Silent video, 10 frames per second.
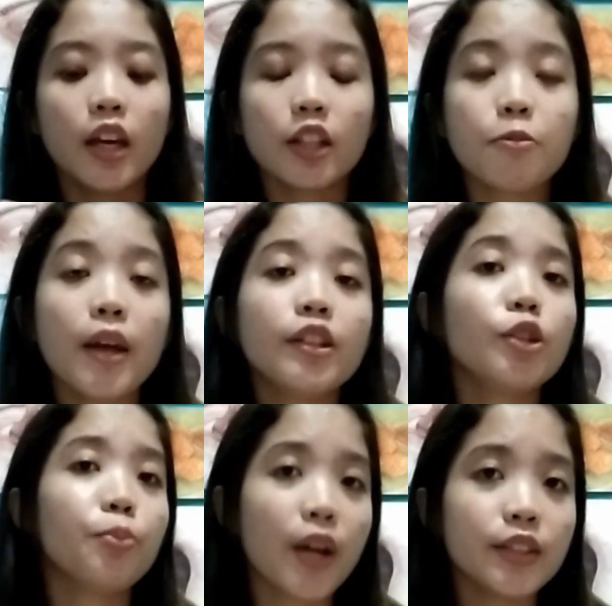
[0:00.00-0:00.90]
it's better
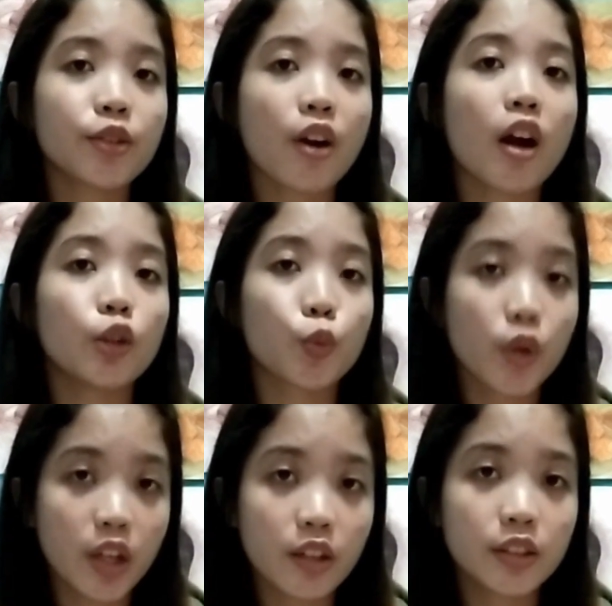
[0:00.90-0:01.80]
to price your
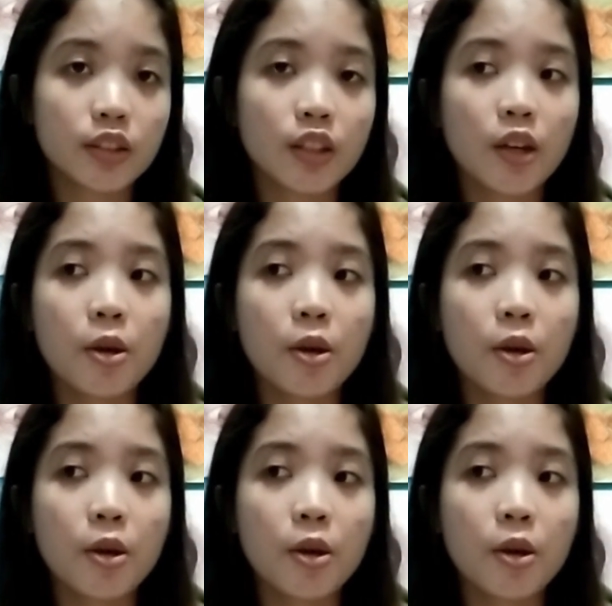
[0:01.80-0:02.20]
artworks